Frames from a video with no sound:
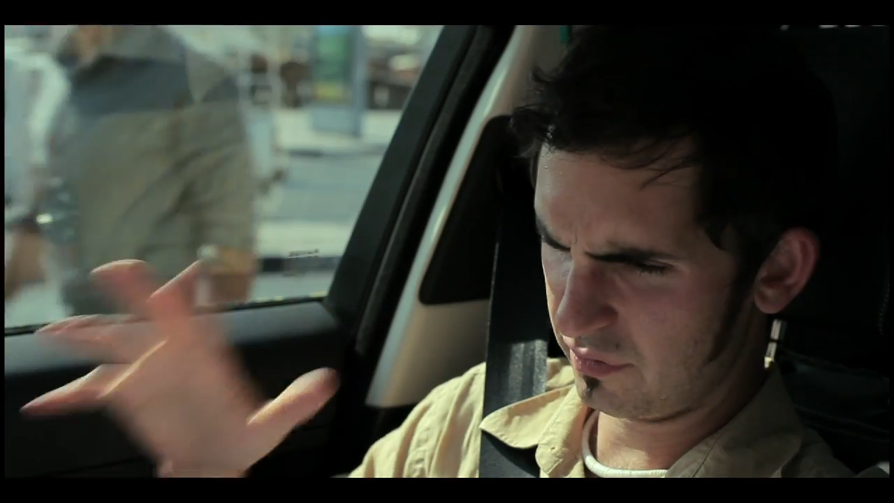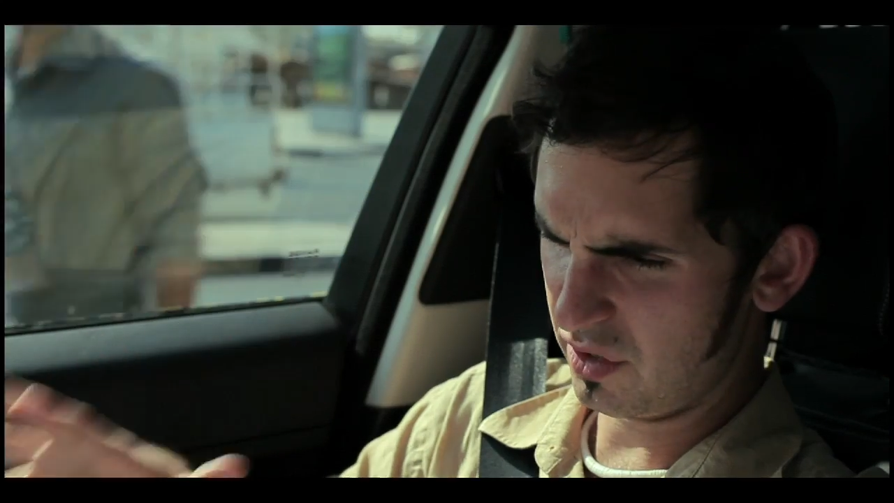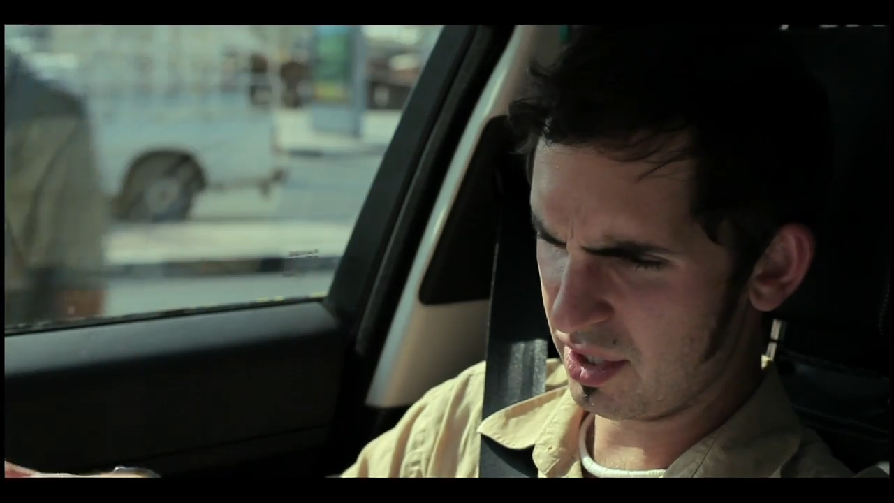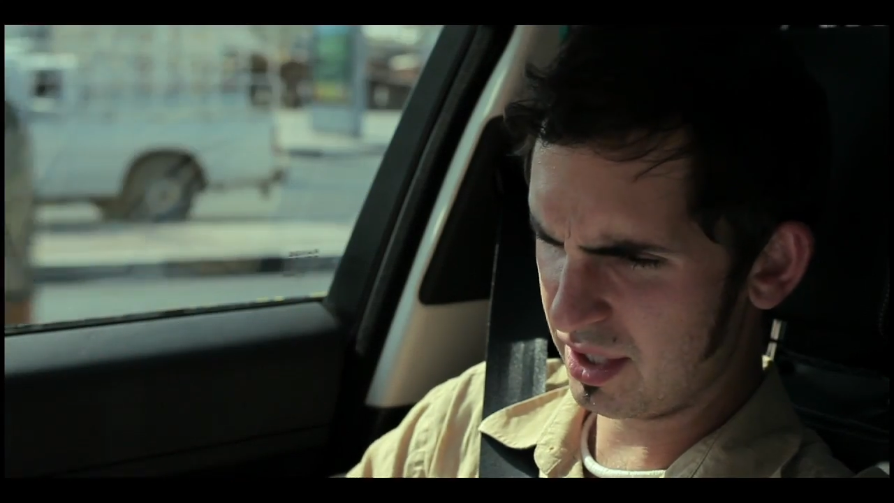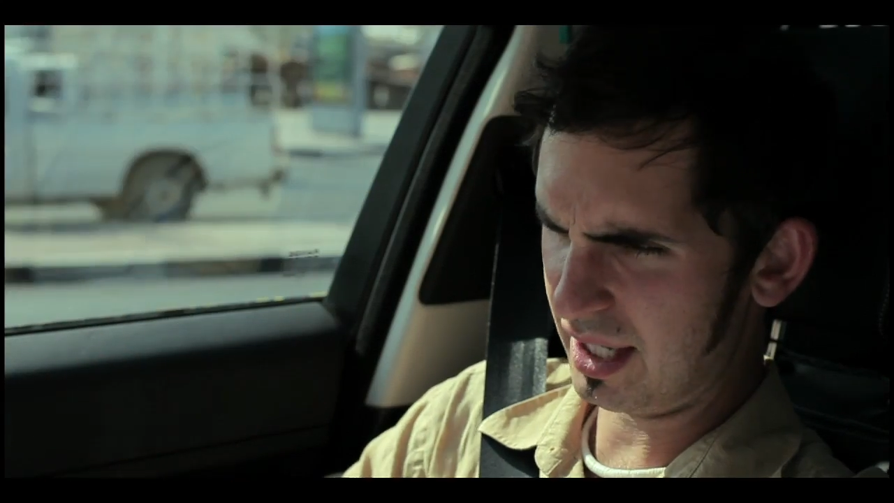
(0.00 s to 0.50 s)

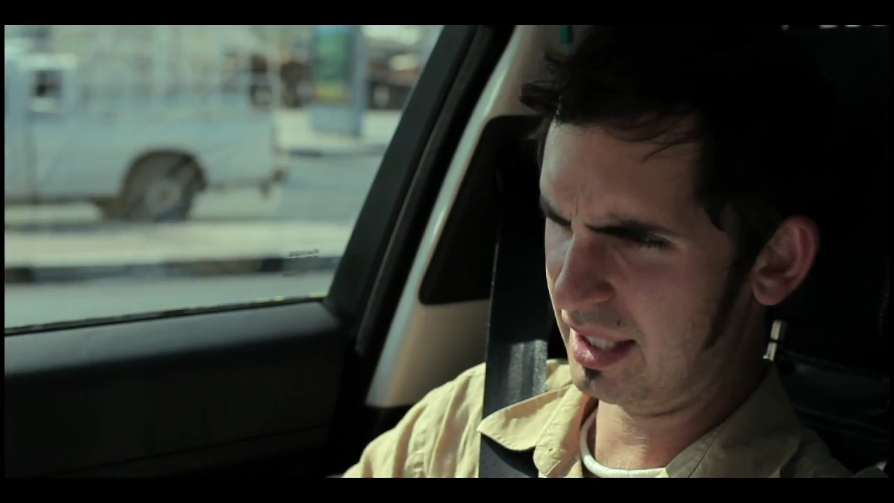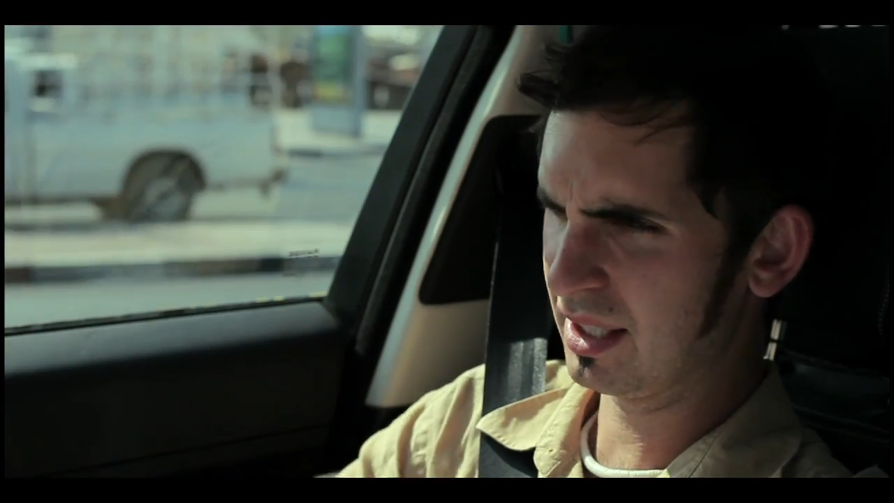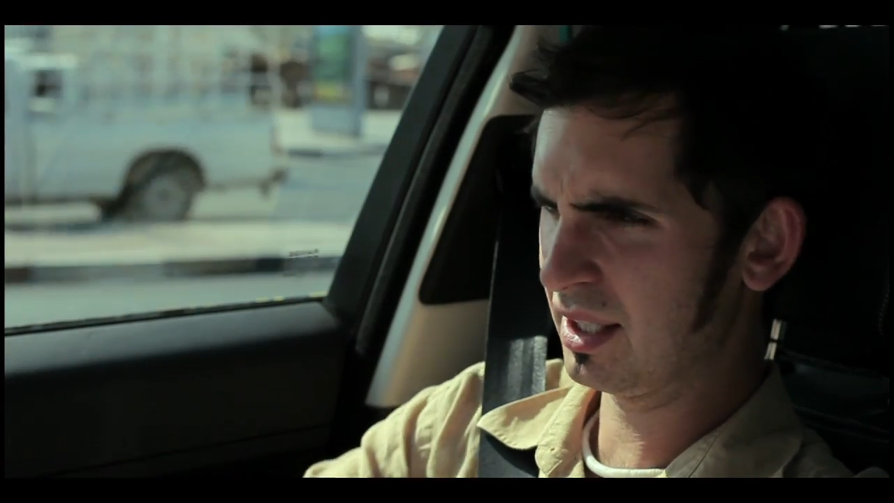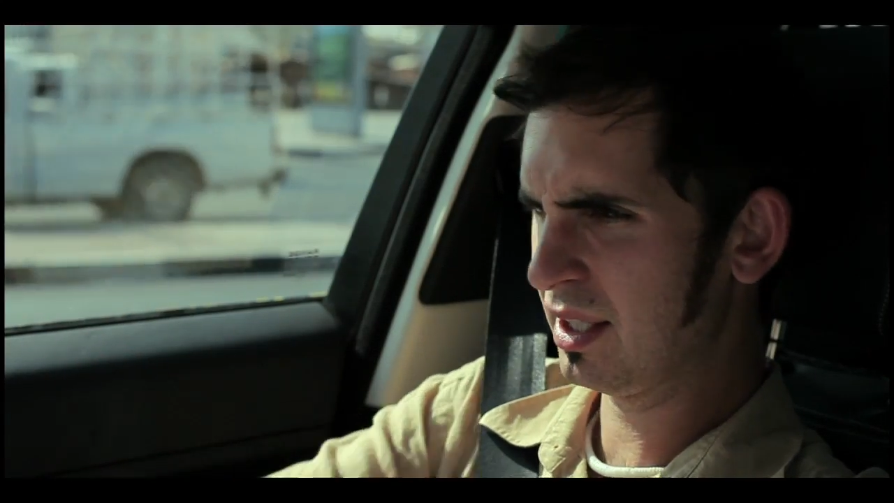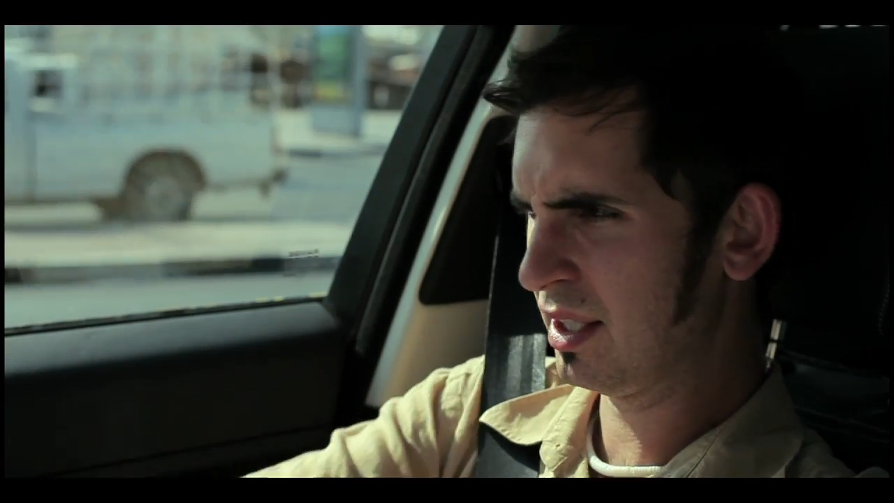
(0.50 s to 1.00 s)
Firstly,
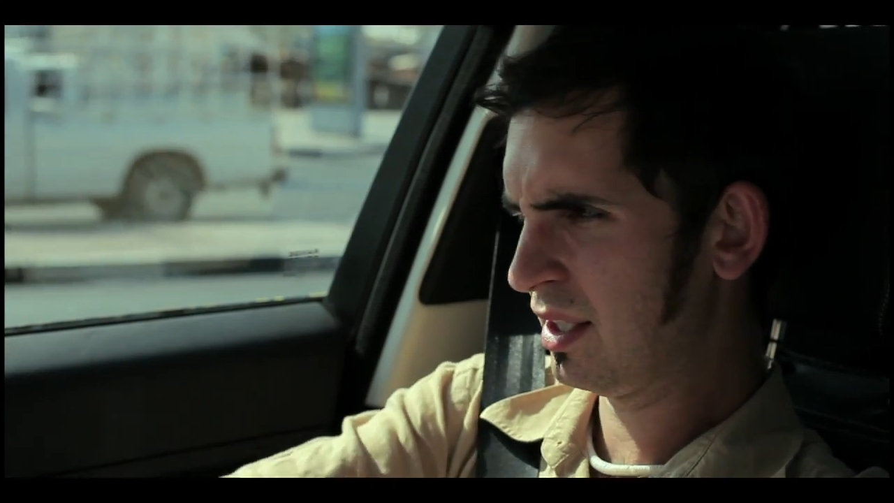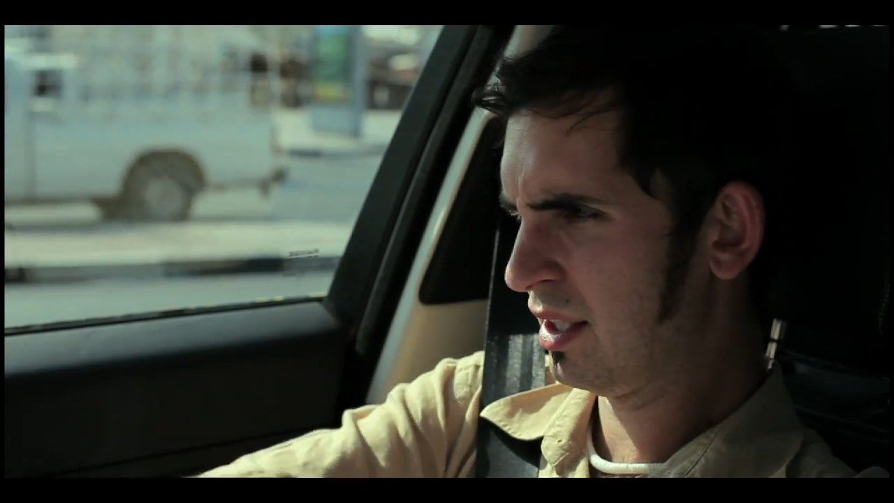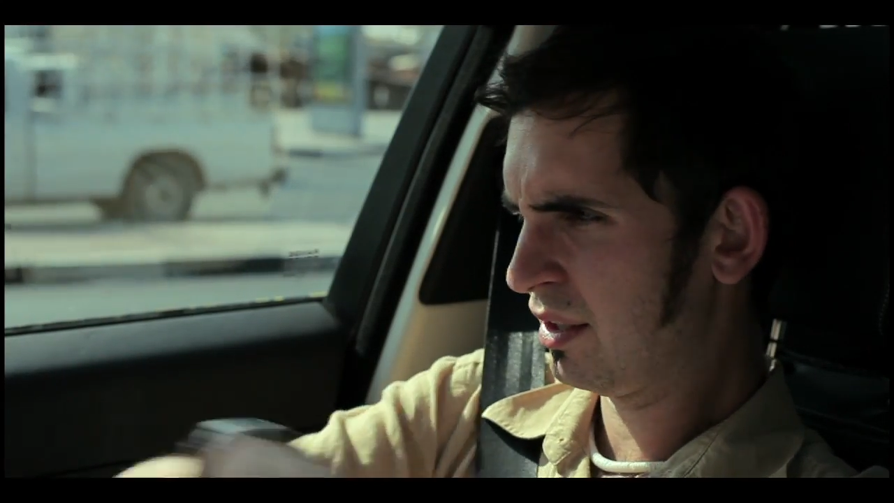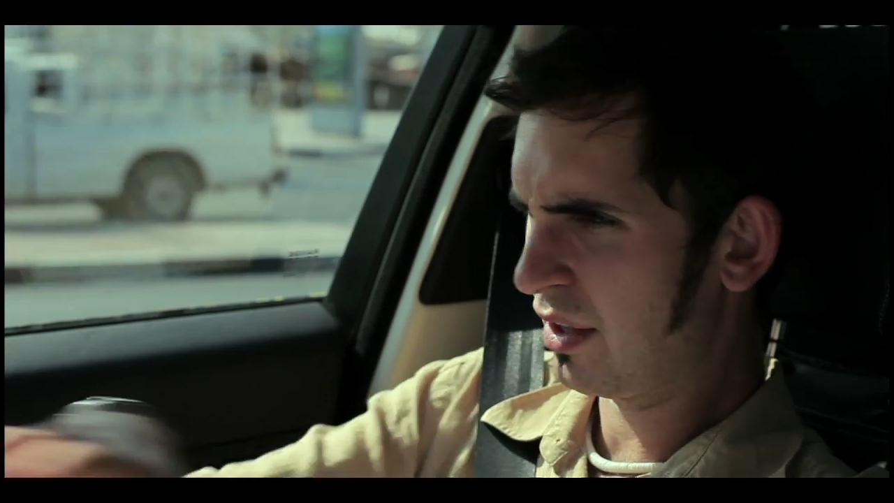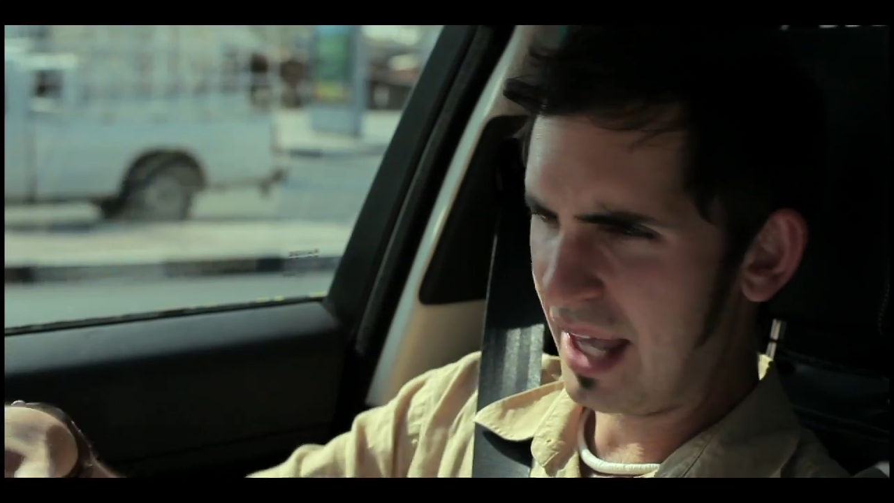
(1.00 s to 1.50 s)

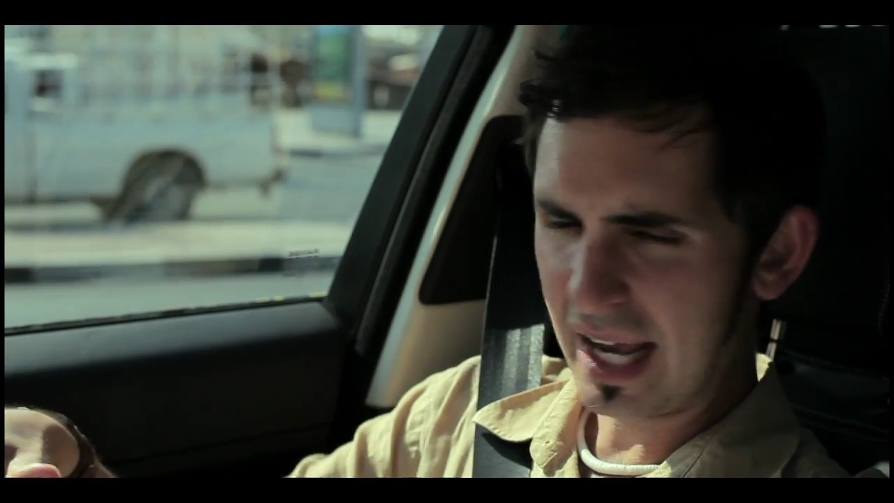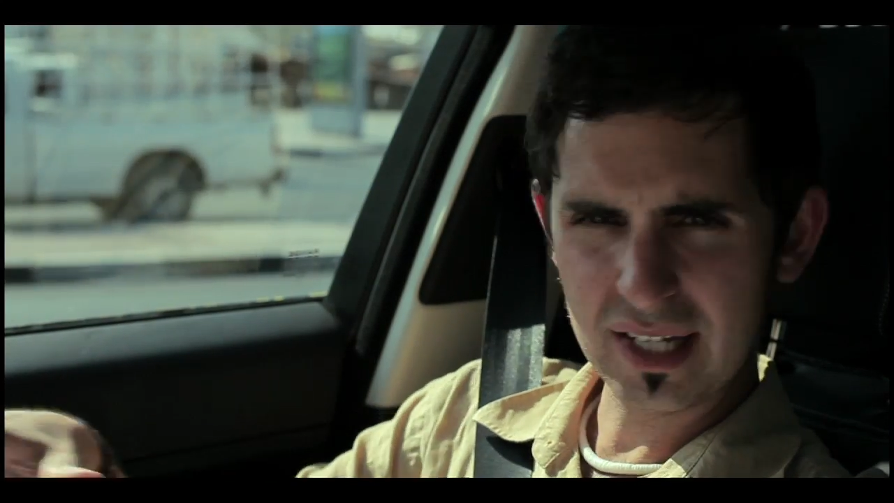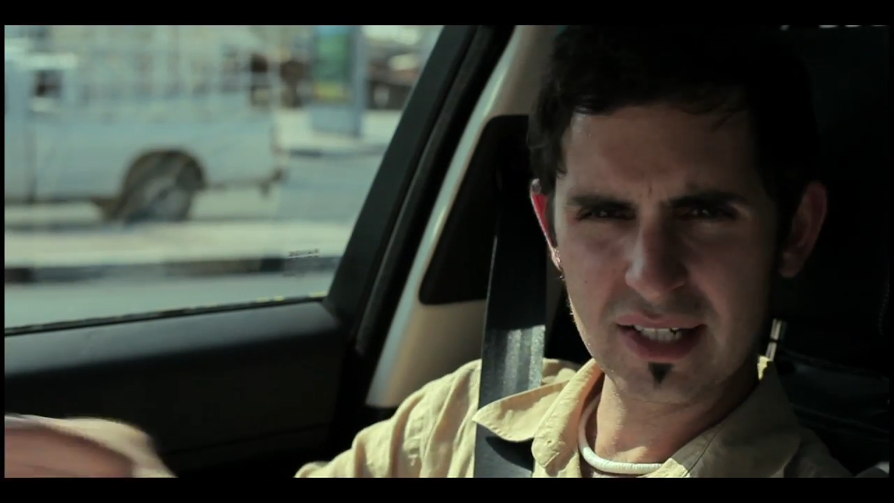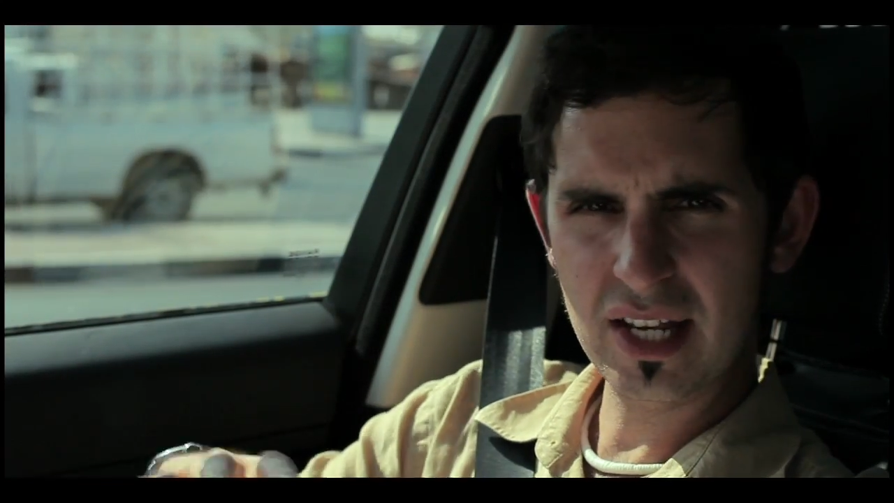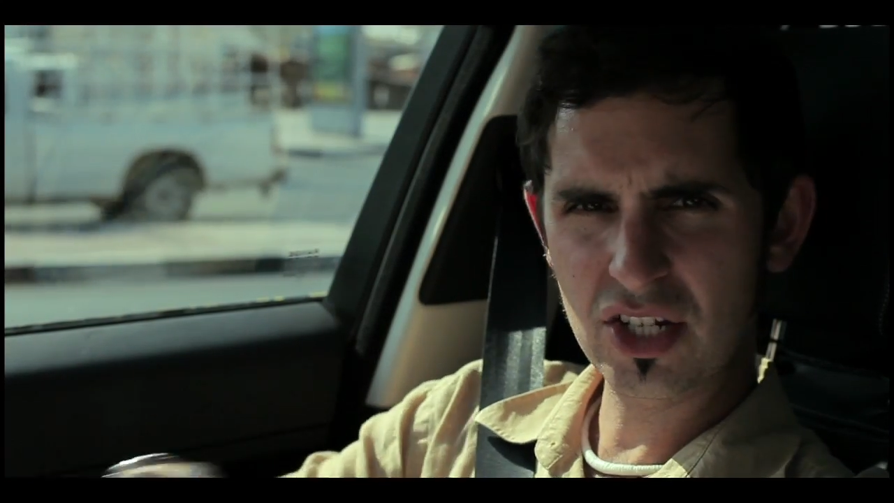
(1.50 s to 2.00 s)
that the air
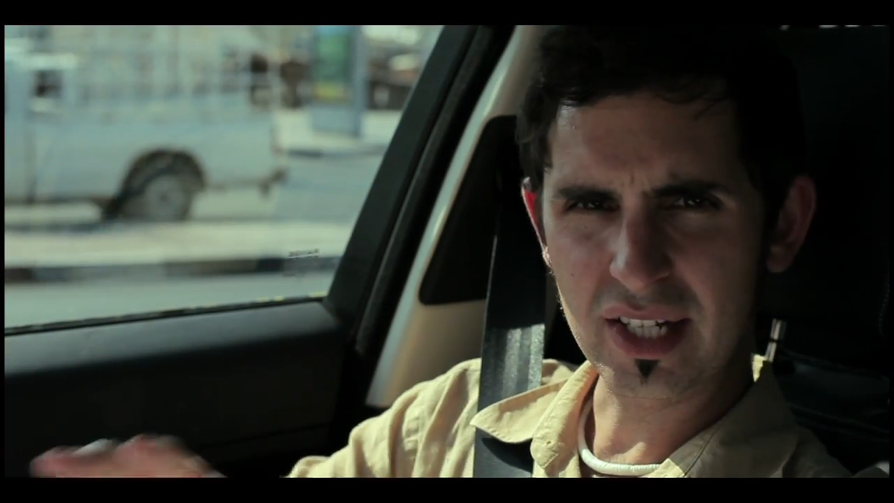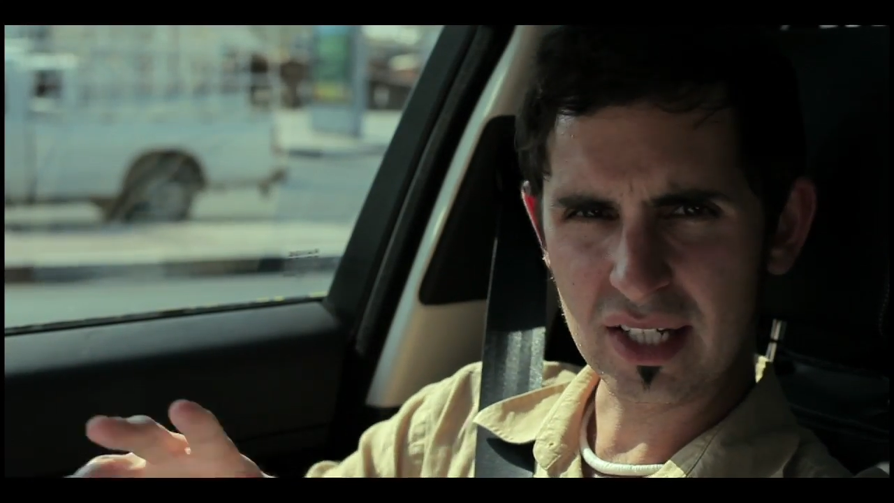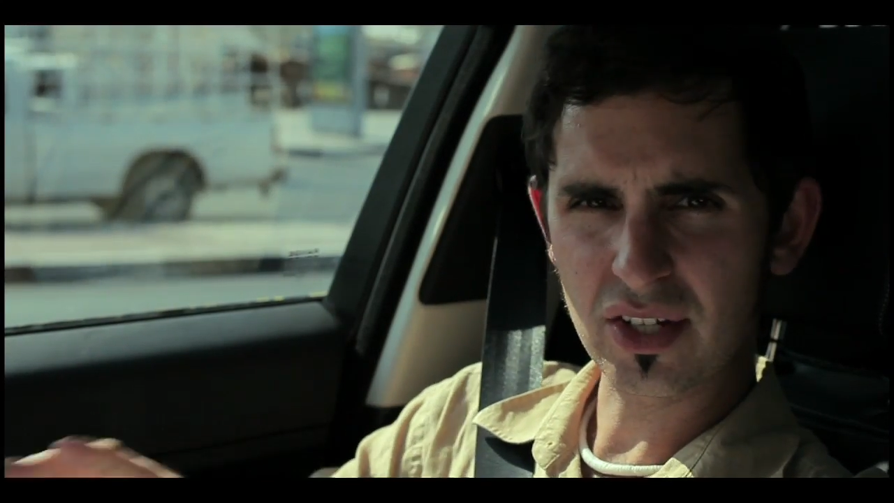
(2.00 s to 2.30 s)
conditioning